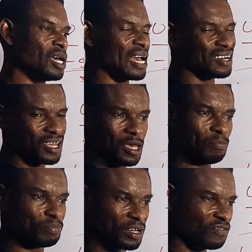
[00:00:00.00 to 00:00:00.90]
and
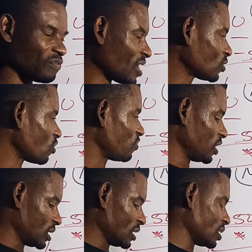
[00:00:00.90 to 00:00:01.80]
April VAT of a
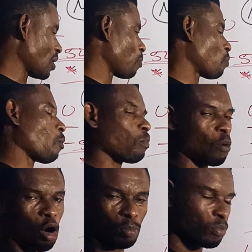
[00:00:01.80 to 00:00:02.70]
thing now pop
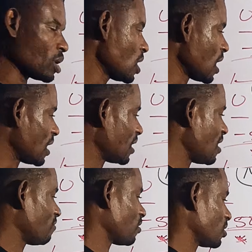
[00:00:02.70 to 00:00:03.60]
up and
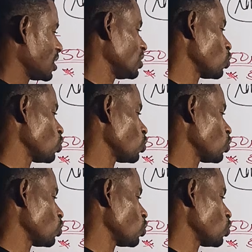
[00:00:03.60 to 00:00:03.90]
everything.